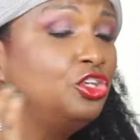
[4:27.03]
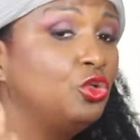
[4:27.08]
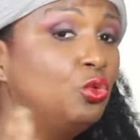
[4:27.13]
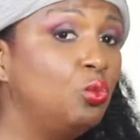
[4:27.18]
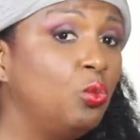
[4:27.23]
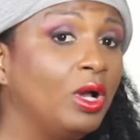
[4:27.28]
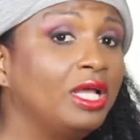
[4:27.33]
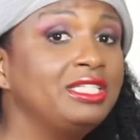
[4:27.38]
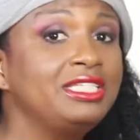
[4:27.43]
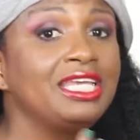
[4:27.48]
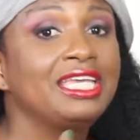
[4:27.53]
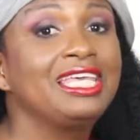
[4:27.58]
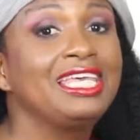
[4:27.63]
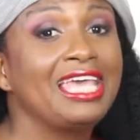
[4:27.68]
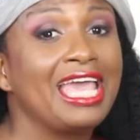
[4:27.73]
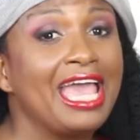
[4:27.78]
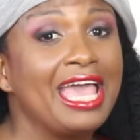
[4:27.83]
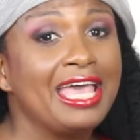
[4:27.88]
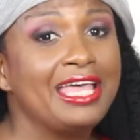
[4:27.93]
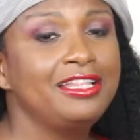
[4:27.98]
you want,
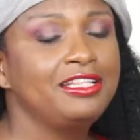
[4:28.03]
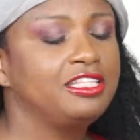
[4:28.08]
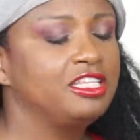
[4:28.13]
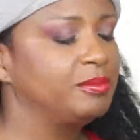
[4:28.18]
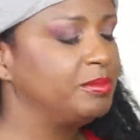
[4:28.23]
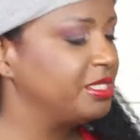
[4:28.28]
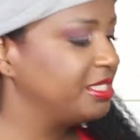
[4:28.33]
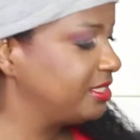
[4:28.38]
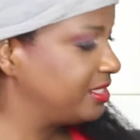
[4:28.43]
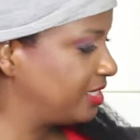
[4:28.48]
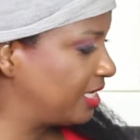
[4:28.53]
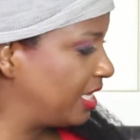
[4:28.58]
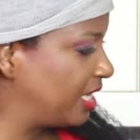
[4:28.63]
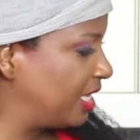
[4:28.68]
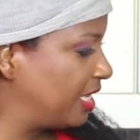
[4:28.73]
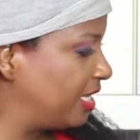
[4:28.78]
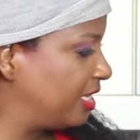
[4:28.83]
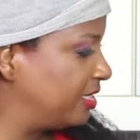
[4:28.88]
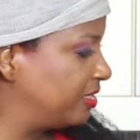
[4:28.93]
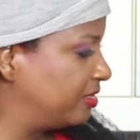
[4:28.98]
again, to
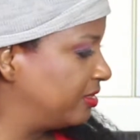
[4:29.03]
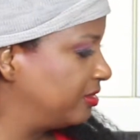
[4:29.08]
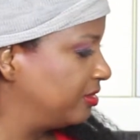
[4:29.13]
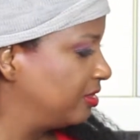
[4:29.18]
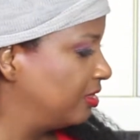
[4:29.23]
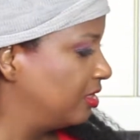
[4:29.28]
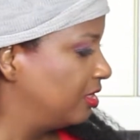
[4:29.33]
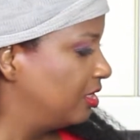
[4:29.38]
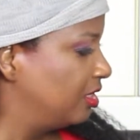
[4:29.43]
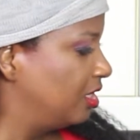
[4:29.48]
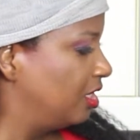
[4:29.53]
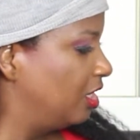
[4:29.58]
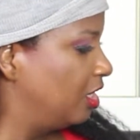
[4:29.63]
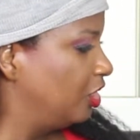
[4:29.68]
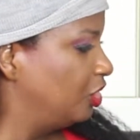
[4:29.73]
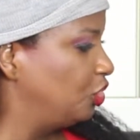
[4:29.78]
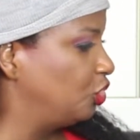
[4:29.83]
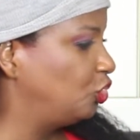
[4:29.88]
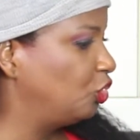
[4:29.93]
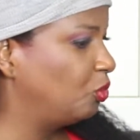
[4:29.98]
maintain,
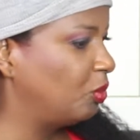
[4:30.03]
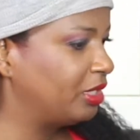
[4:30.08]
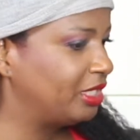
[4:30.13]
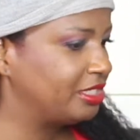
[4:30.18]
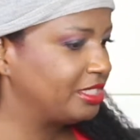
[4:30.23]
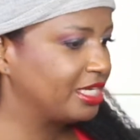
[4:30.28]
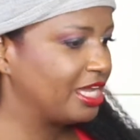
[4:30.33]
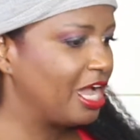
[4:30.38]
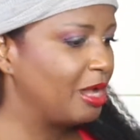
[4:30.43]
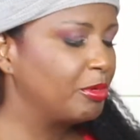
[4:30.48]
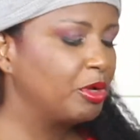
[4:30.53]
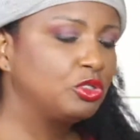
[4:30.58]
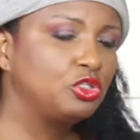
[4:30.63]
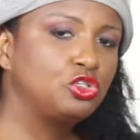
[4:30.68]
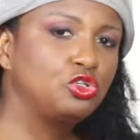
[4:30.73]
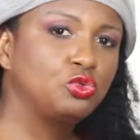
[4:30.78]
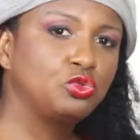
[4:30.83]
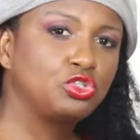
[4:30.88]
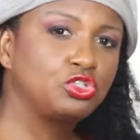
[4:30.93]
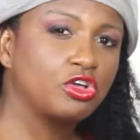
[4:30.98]
you don't want it to come out
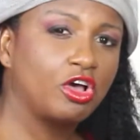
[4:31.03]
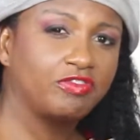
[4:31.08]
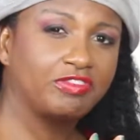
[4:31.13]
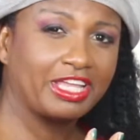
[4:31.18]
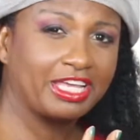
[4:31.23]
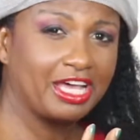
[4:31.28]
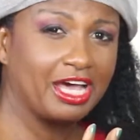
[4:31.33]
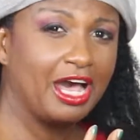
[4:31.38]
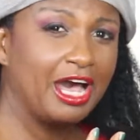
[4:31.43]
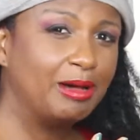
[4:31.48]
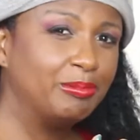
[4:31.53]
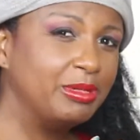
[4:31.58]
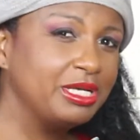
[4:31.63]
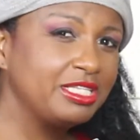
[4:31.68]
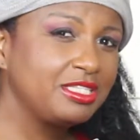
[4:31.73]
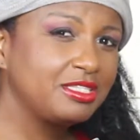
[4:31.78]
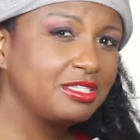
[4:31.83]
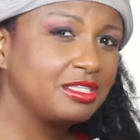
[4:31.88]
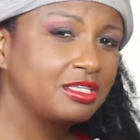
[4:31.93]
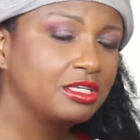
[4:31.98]
too soft like a
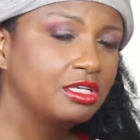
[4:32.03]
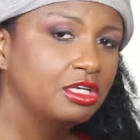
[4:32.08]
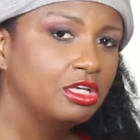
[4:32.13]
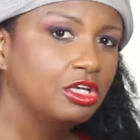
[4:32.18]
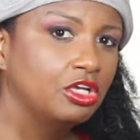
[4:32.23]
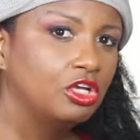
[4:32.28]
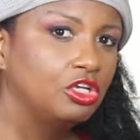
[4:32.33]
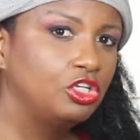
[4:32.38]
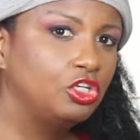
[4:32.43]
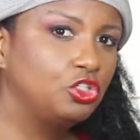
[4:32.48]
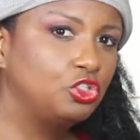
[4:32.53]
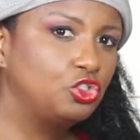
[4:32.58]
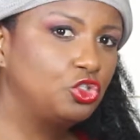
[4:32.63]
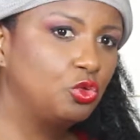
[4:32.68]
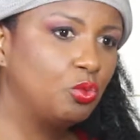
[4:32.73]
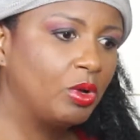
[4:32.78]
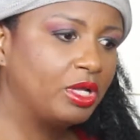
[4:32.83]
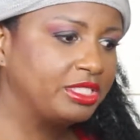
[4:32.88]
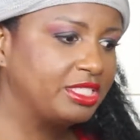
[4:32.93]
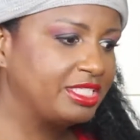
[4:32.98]
hummus. You do
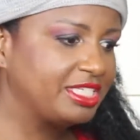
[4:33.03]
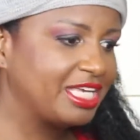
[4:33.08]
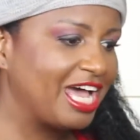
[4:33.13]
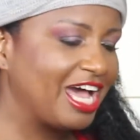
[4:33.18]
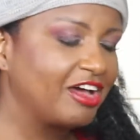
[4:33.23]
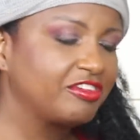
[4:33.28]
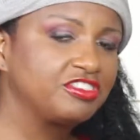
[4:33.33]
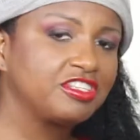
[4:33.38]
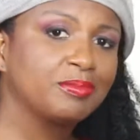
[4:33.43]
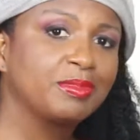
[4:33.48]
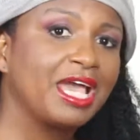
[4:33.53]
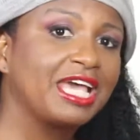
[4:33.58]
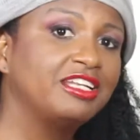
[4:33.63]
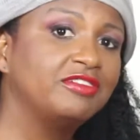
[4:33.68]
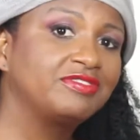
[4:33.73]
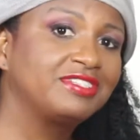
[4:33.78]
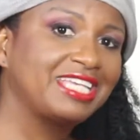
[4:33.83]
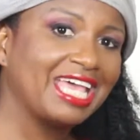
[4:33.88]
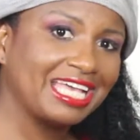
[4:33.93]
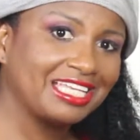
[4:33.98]
want it to have some kind
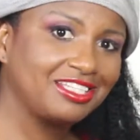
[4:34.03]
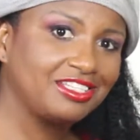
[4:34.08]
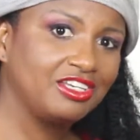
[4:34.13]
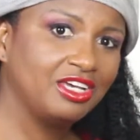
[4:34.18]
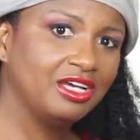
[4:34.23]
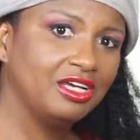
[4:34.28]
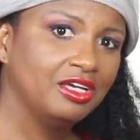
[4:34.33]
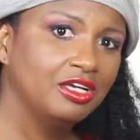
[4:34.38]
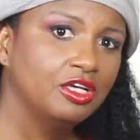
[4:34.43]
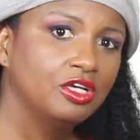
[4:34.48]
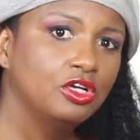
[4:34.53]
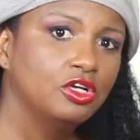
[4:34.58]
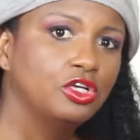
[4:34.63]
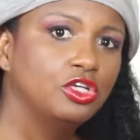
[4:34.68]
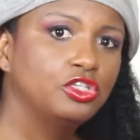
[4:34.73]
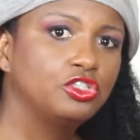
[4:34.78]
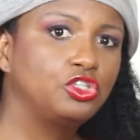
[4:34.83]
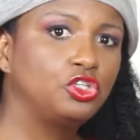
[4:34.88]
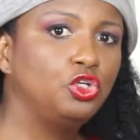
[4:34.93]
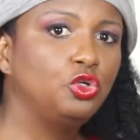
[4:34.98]
of texture.
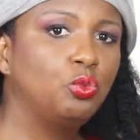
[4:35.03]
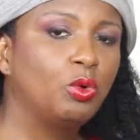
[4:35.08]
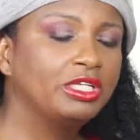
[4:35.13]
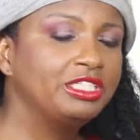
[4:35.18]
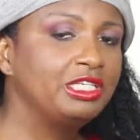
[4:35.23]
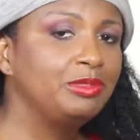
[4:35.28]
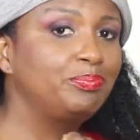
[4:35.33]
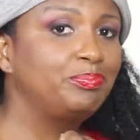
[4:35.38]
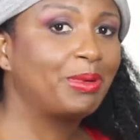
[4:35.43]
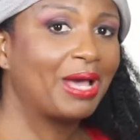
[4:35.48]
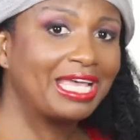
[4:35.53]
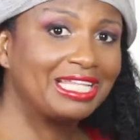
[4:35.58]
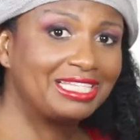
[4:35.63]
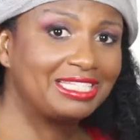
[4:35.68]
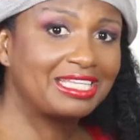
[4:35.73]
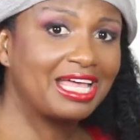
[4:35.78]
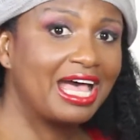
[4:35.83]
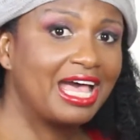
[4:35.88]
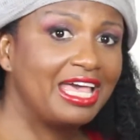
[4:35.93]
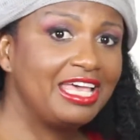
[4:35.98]
So you want it
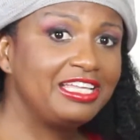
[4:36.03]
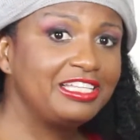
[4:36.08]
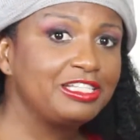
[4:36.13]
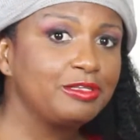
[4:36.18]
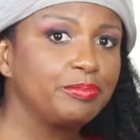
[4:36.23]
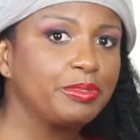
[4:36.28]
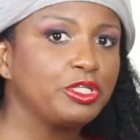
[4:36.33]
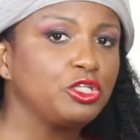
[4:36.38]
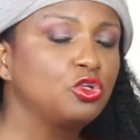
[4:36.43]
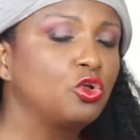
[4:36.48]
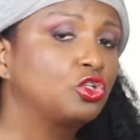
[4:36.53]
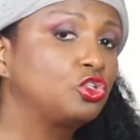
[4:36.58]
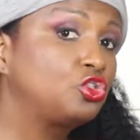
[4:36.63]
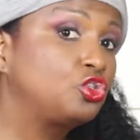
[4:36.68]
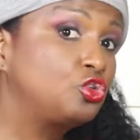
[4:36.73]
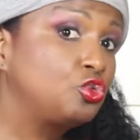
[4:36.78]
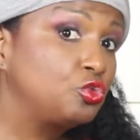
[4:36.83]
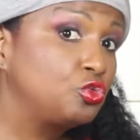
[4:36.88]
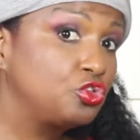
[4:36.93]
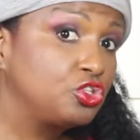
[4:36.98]
bite-sized, but not
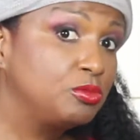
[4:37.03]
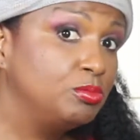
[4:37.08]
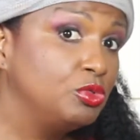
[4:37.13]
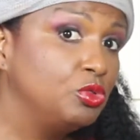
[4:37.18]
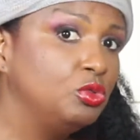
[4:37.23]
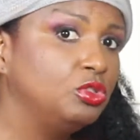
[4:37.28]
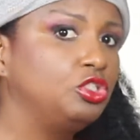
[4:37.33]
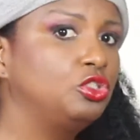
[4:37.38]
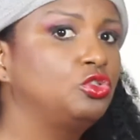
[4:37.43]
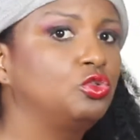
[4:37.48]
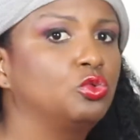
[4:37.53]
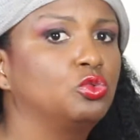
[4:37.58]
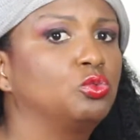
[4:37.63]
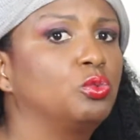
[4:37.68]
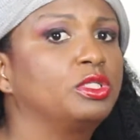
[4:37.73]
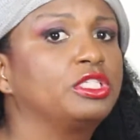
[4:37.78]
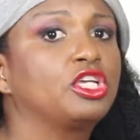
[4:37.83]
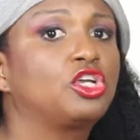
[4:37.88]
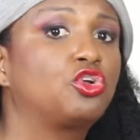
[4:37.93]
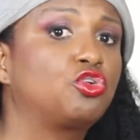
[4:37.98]
too smooth. You don't
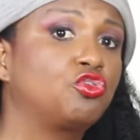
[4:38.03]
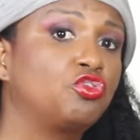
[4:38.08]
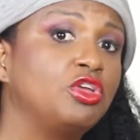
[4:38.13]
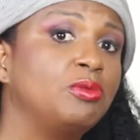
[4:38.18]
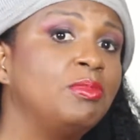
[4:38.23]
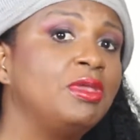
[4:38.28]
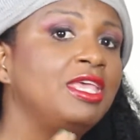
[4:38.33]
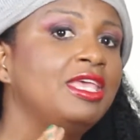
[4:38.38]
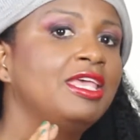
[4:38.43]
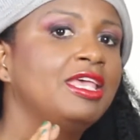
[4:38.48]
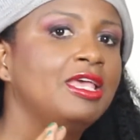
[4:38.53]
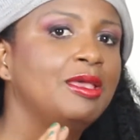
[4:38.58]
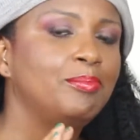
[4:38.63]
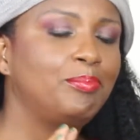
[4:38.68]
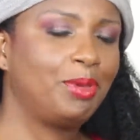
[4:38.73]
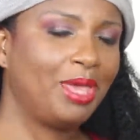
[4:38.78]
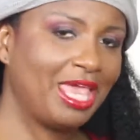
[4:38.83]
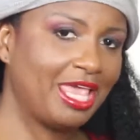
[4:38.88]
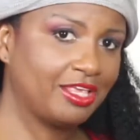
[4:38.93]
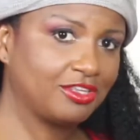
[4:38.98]
want a creamy
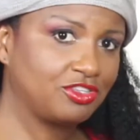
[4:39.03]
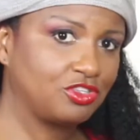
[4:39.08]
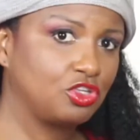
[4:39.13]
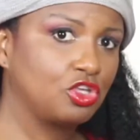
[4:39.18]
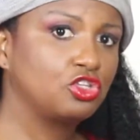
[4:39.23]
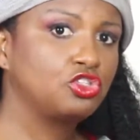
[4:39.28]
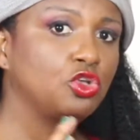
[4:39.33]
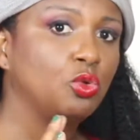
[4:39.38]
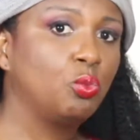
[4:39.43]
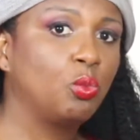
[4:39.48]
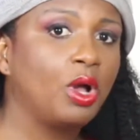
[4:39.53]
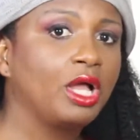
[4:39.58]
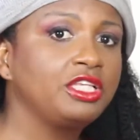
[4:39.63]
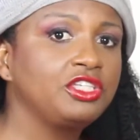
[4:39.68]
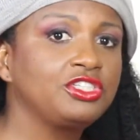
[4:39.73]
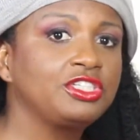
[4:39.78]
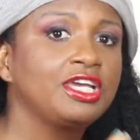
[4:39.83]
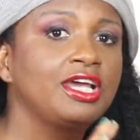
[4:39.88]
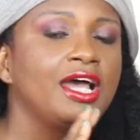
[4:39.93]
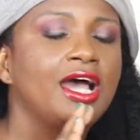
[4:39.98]
paste. So
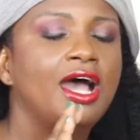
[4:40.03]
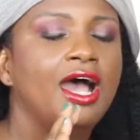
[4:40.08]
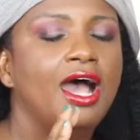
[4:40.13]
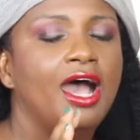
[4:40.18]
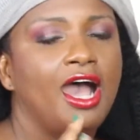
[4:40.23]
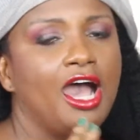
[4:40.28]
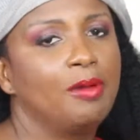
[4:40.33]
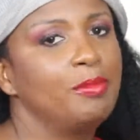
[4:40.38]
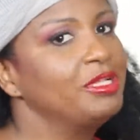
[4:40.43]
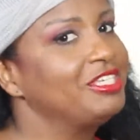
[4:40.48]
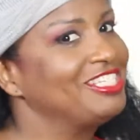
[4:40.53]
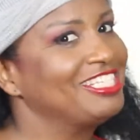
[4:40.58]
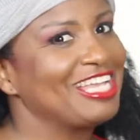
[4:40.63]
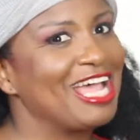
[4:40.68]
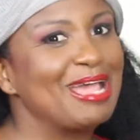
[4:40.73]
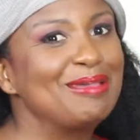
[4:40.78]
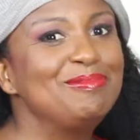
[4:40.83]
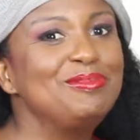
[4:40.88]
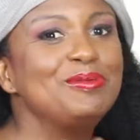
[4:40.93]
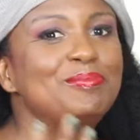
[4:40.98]
watch how much
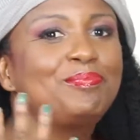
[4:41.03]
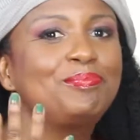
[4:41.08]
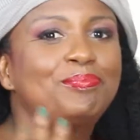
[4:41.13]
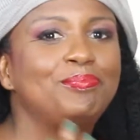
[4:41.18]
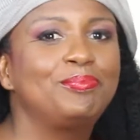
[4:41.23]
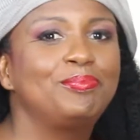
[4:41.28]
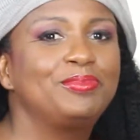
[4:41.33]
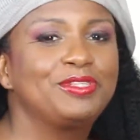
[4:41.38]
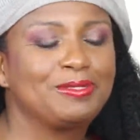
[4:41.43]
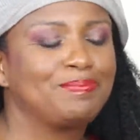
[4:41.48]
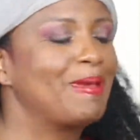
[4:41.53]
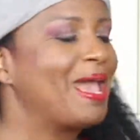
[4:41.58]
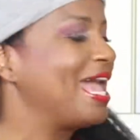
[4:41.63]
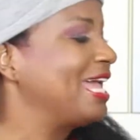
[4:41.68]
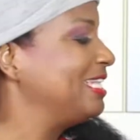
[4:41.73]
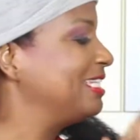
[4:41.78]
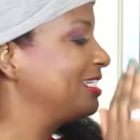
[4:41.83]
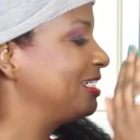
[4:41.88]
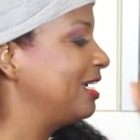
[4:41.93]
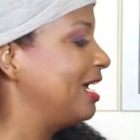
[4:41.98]
time you
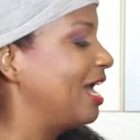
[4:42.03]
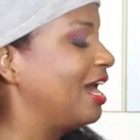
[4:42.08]
spend